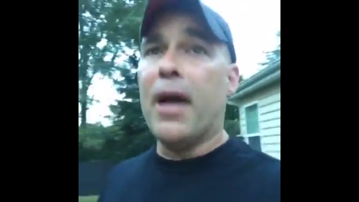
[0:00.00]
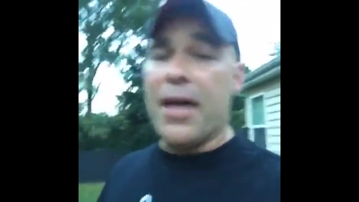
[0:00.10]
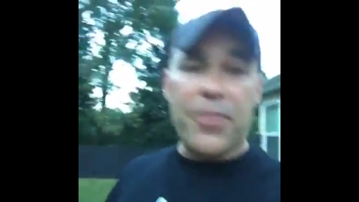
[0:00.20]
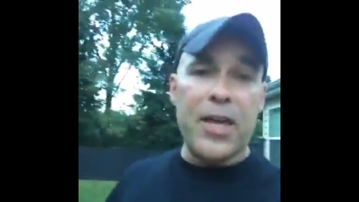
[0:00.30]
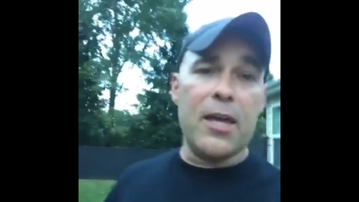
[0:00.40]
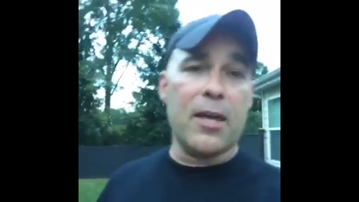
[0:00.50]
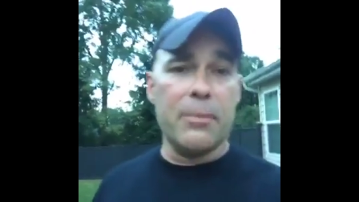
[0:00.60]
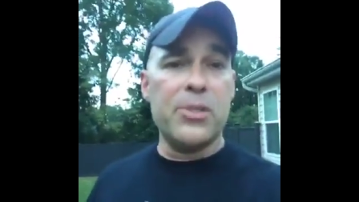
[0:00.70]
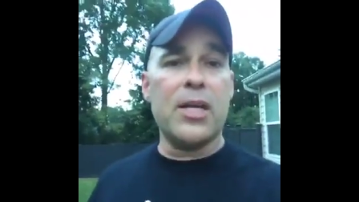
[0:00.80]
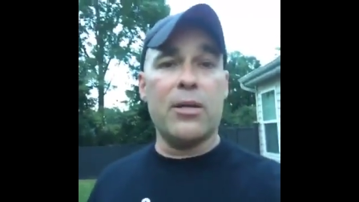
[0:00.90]
I think it
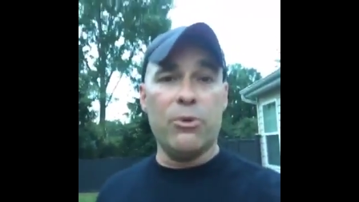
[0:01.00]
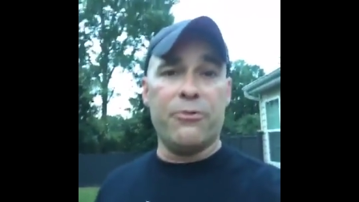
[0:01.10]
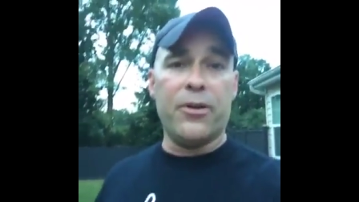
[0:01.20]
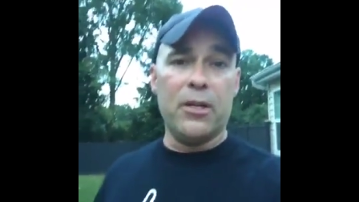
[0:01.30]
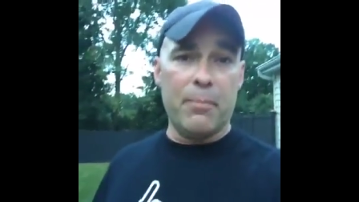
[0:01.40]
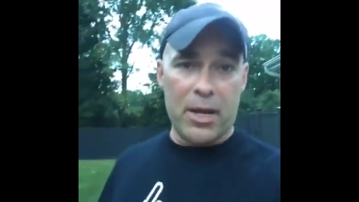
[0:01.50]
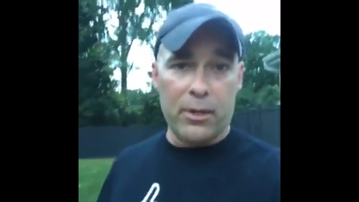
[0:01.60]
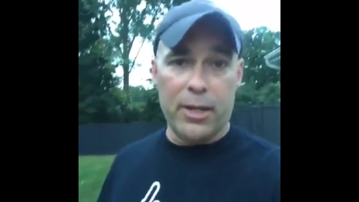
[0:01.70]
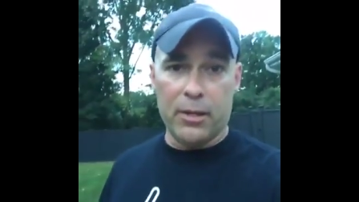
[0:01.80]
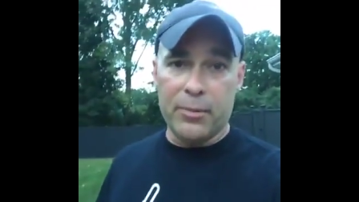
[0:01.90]
comes down to a
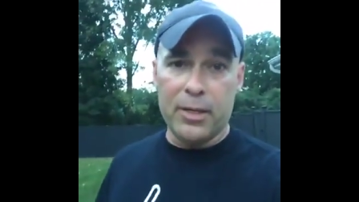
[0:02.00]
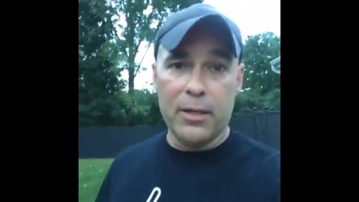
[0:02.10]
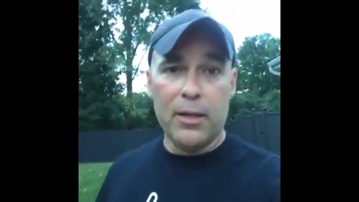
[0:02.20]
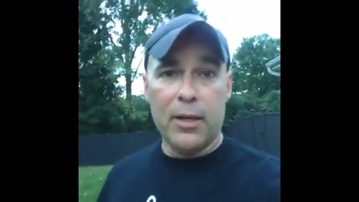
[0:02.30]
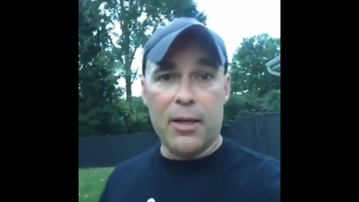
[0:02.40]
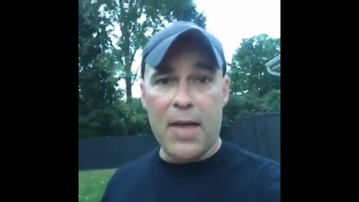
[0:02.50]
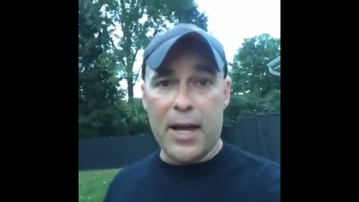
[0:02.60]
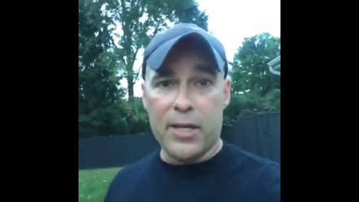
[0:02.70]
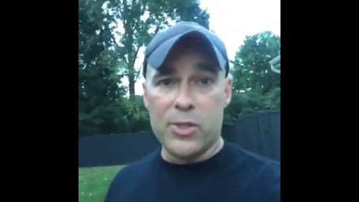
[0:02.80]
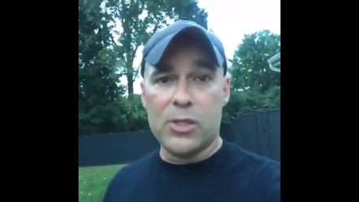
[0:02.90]
fundamental element, and
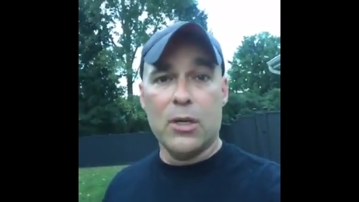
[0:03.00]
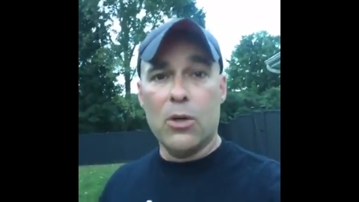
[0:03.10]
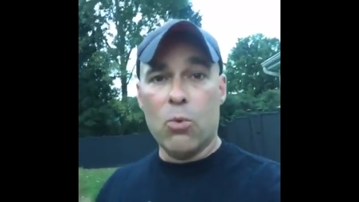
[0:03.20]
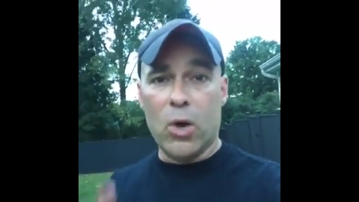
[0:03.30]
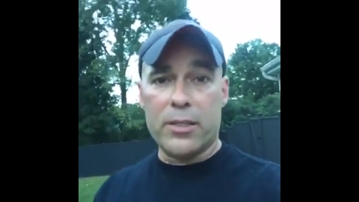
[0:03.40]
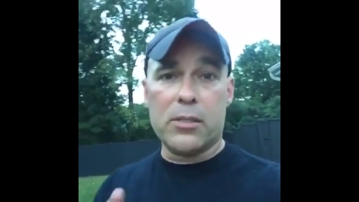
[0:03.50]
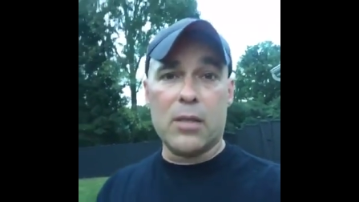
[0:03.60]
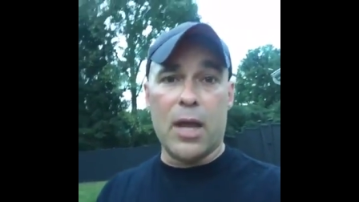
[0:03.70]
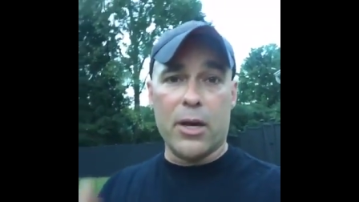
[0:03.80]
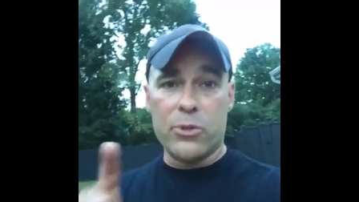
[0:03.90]
that is what
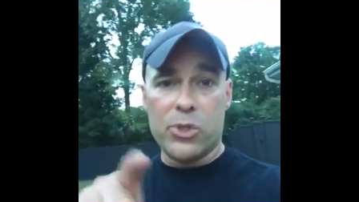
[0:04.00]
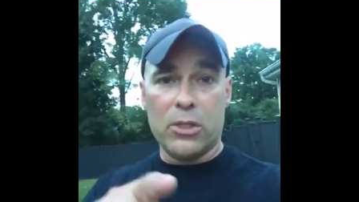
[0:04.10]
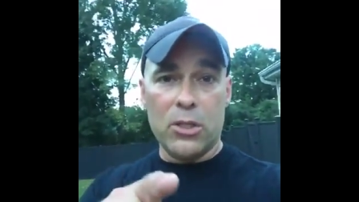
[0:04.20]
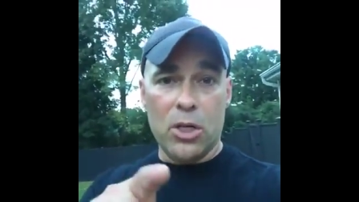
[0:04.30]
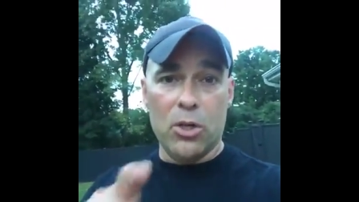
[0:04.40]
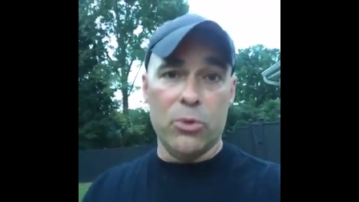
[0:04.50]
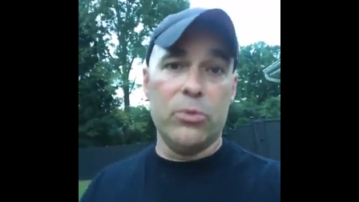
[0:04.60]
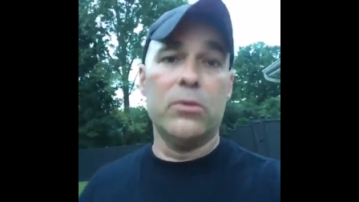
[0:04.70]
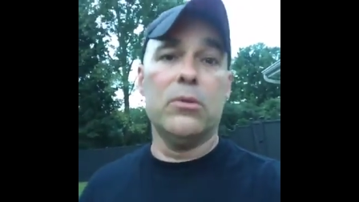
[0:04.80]
scares you.